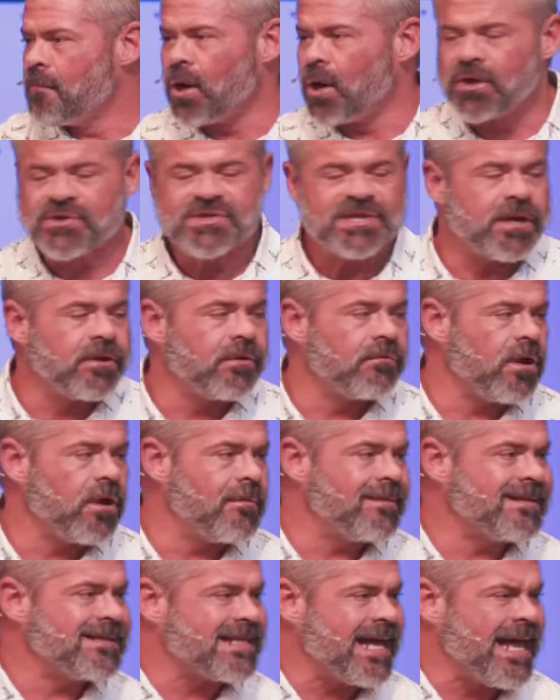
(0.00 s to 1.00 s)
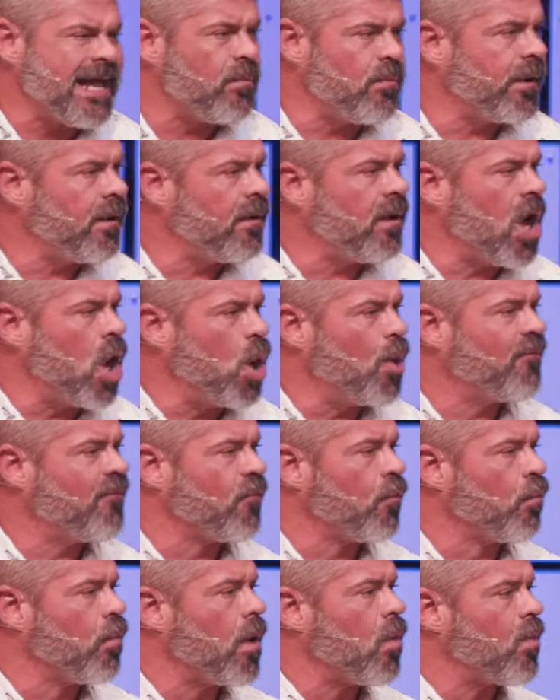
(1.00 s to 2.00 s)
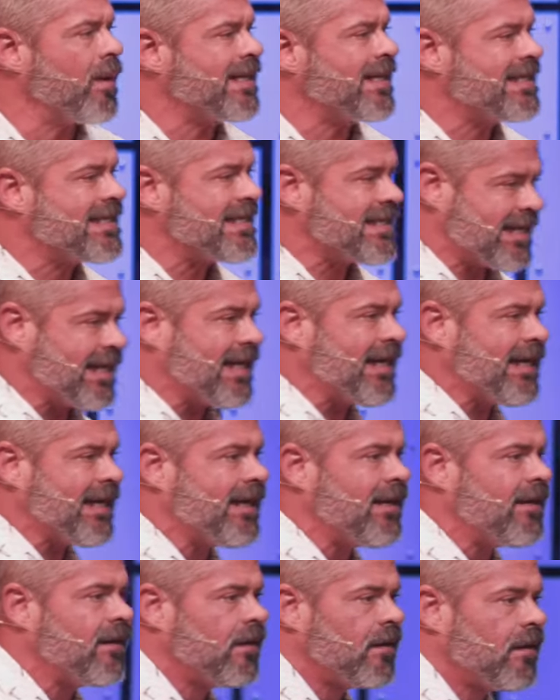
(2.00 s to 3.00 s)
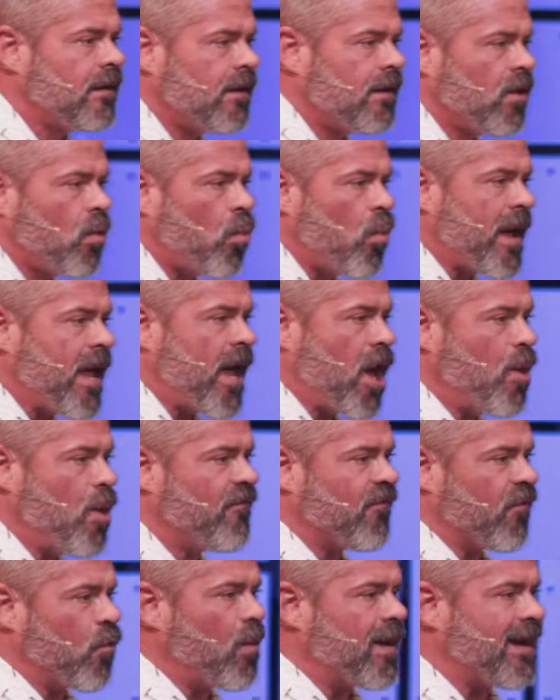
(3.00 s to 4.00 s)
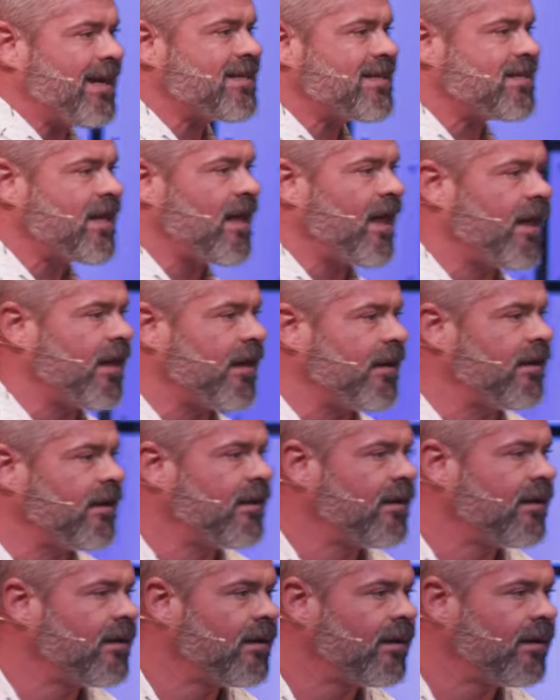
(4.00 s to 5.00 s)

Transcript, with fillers: Paul said in Romans 8, we don't hope for what we see, we hope for what he said.